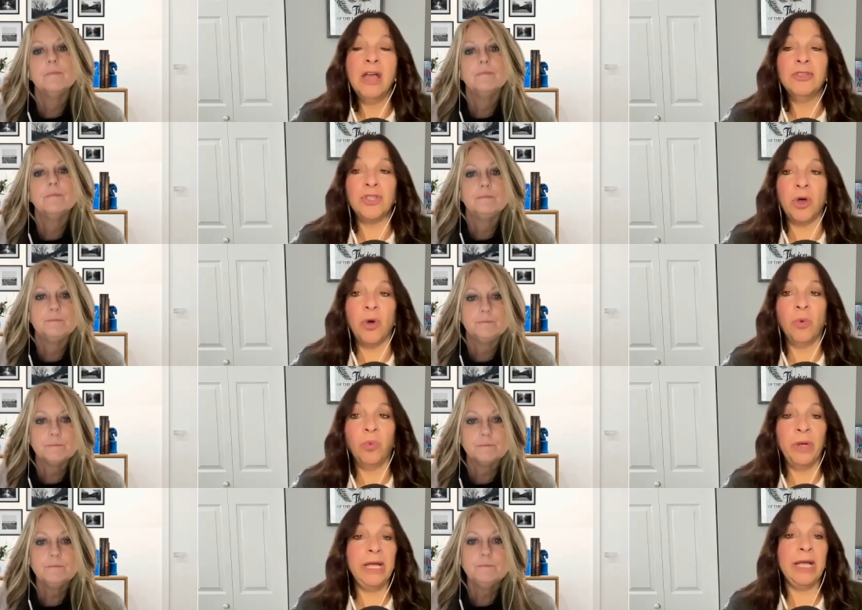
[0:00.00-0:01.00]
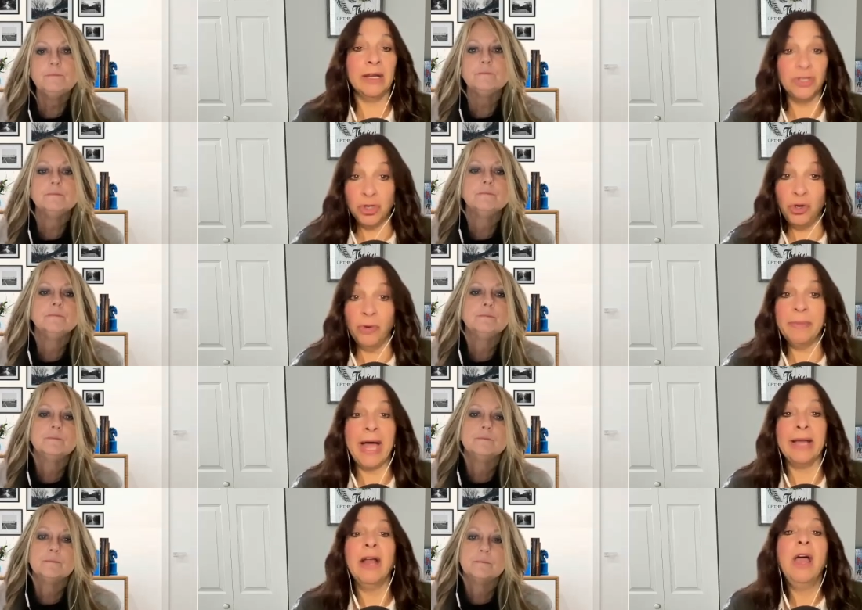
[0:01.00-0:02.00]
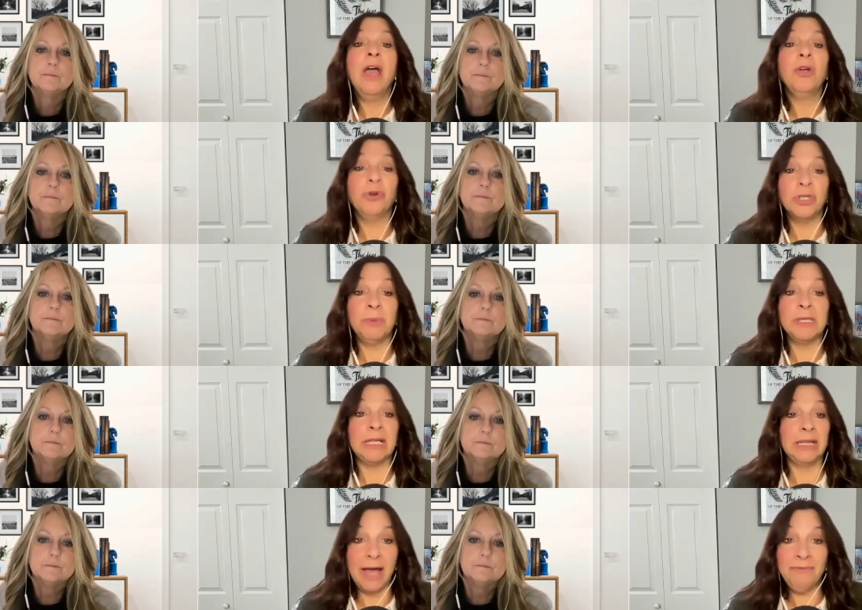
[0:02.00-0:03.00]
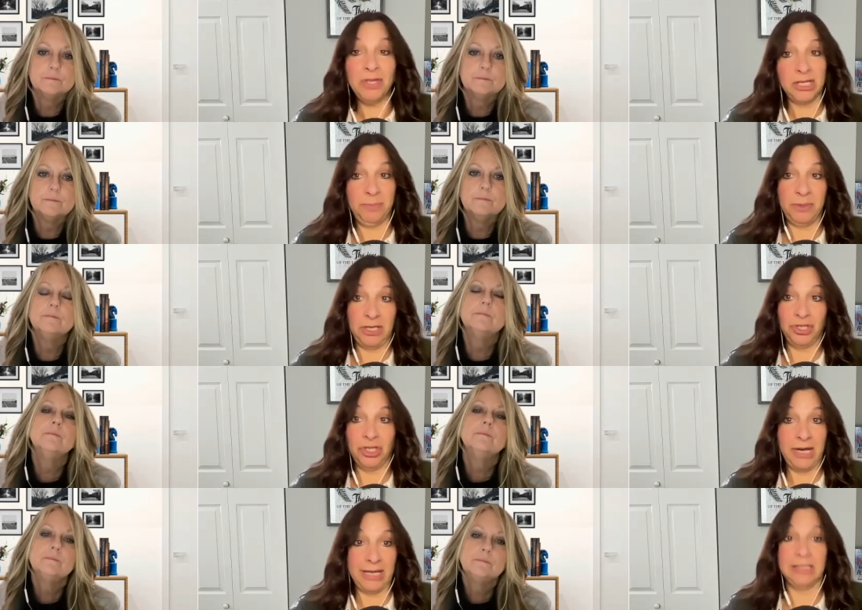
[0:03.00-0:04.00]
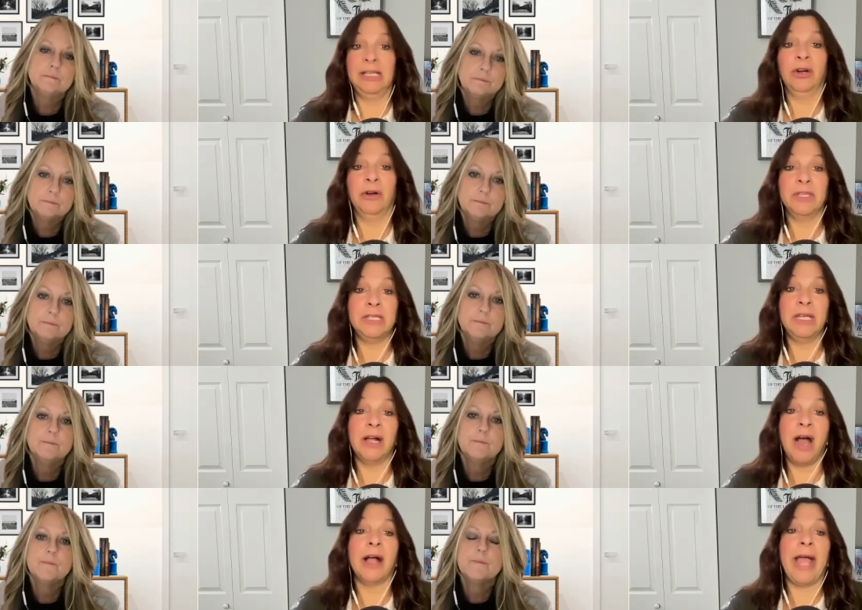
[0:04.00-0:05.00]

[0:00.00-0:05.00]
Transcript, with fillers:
Speaker 1: So we can assume that Crispus left his position as leader of the synagogue